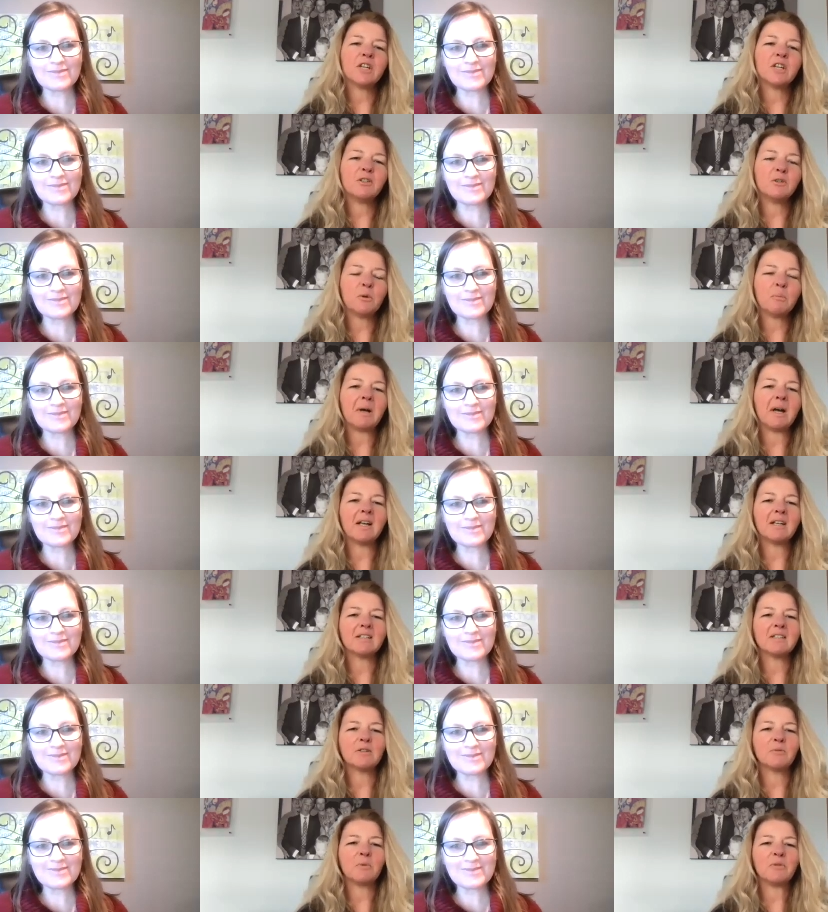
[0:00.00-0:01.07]
Speaker 1: and your
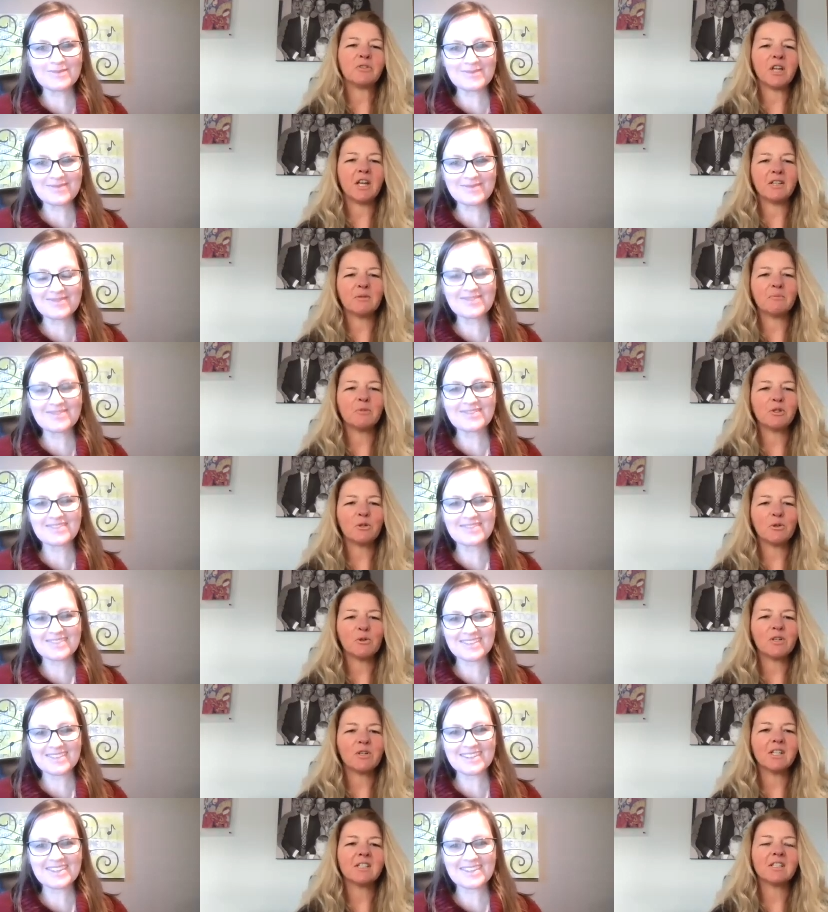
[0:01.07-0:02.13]
past. We've shared some
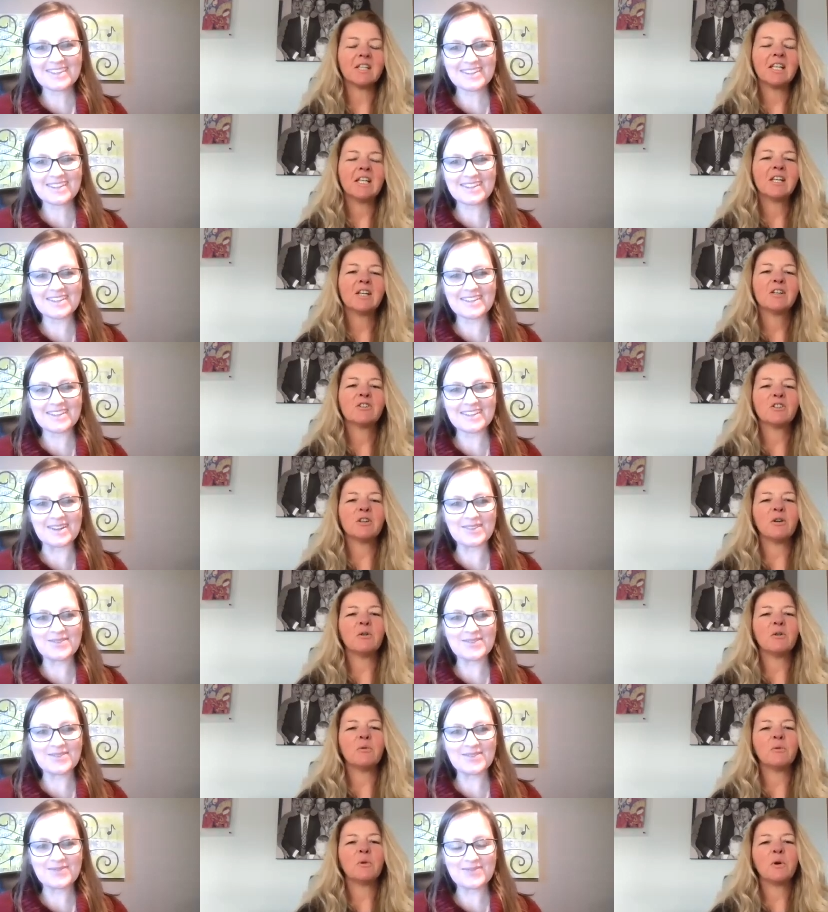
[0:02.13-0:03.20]
stories.
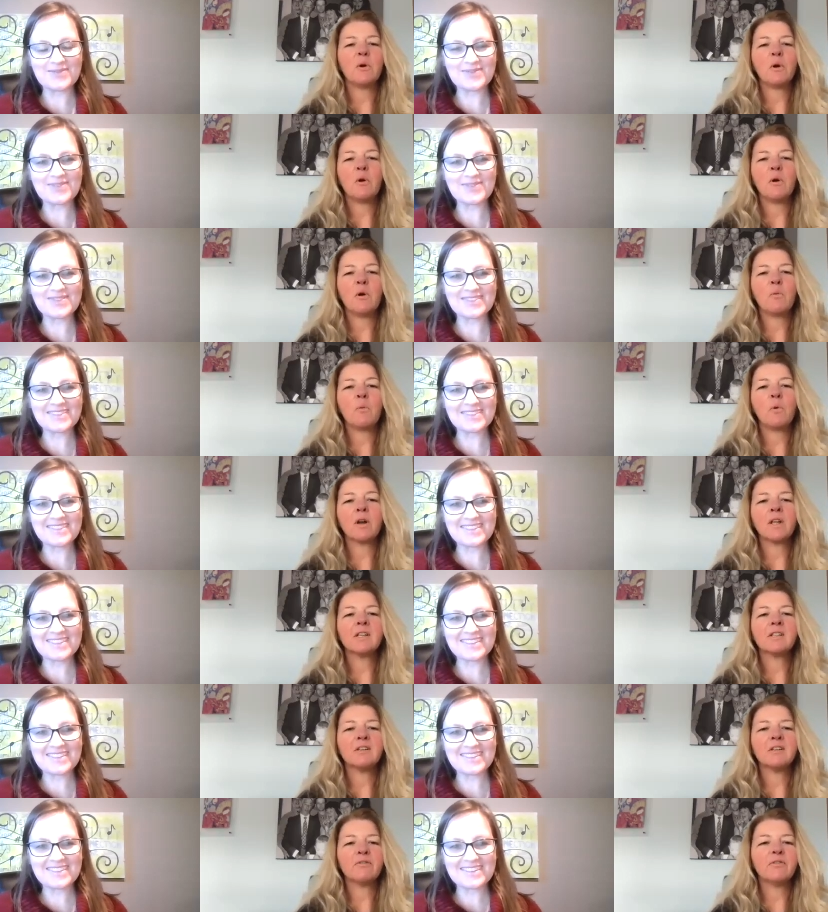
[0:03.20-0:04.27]
So what is
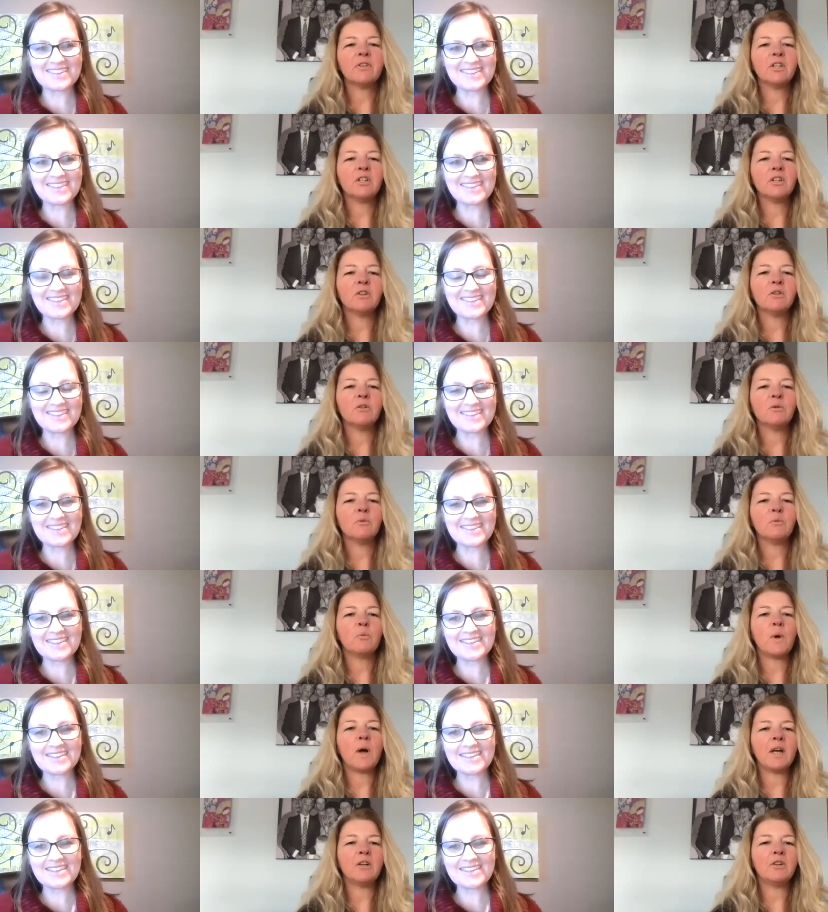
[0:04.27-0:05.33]
it for you
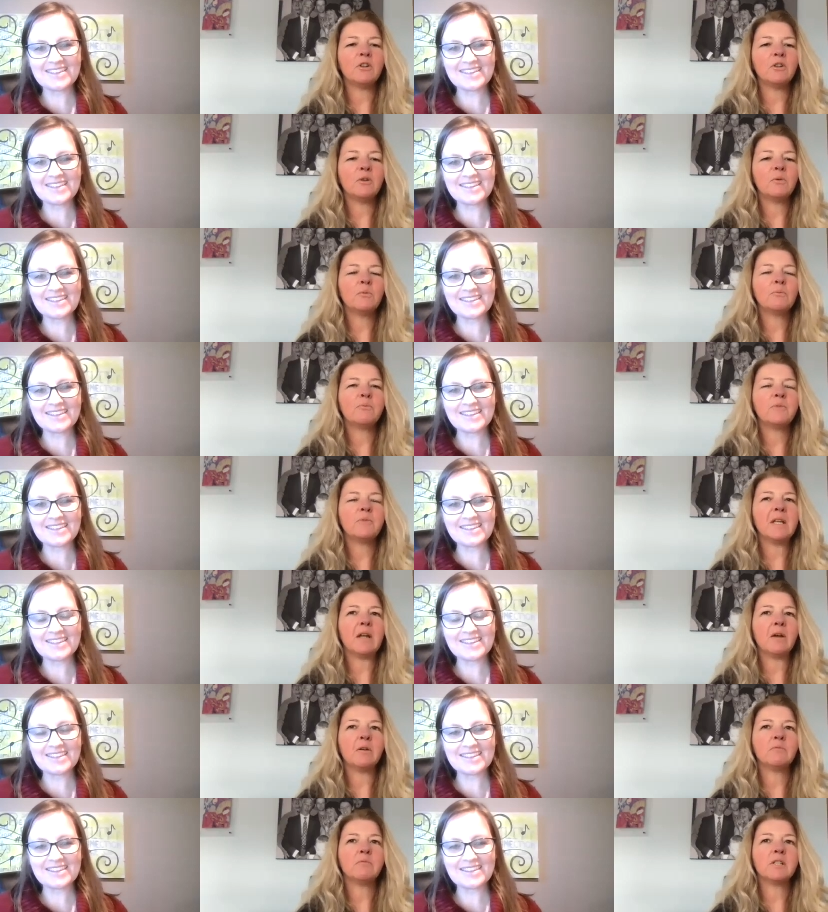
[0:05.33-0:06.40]
where you
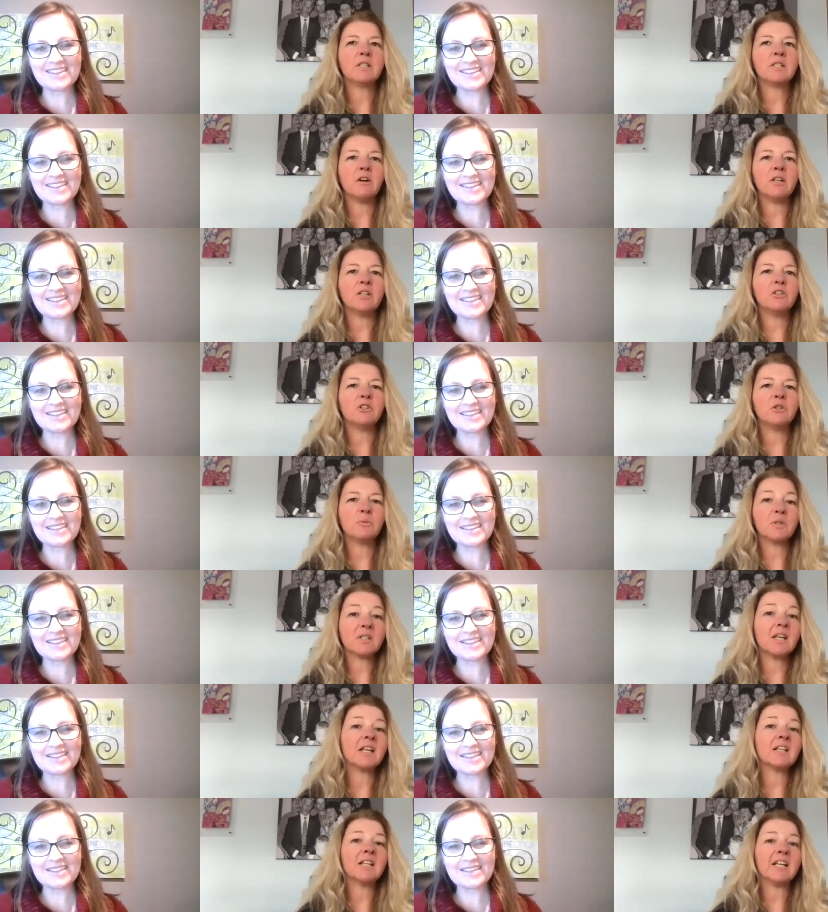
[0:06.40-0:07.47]
know, decided you were
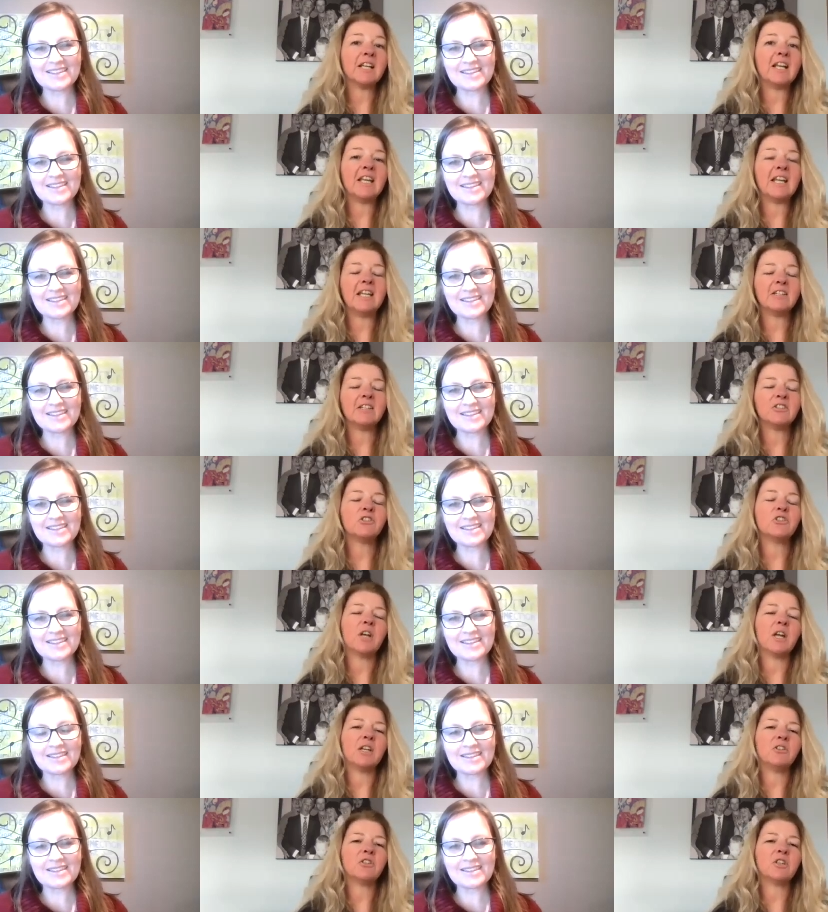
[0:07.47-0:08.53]
settling and needed to
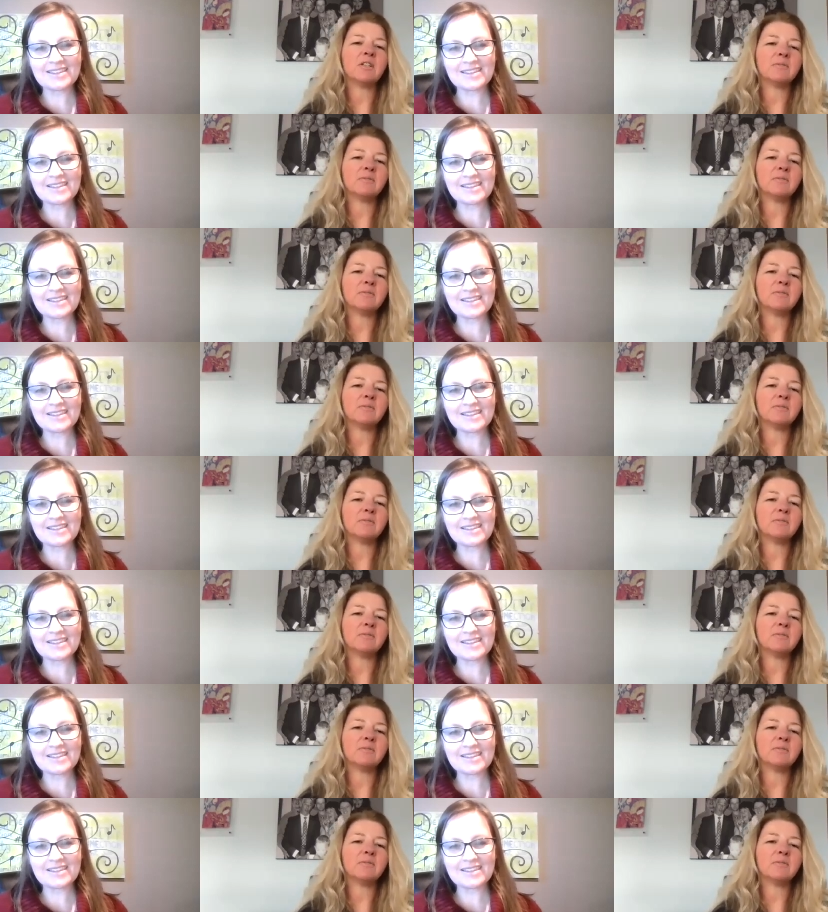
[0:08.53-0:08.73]
change it?